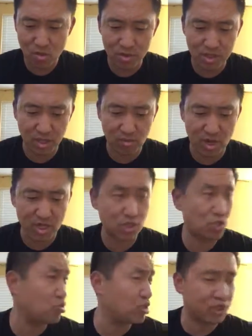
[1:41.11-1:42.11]
with a great
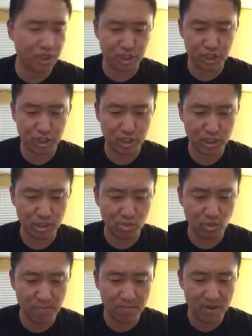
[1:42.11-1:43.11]
swish
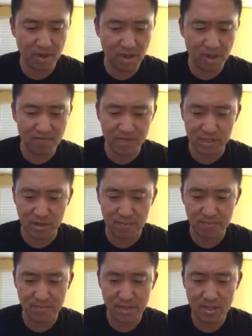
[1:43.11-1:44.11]
sweep of his arm.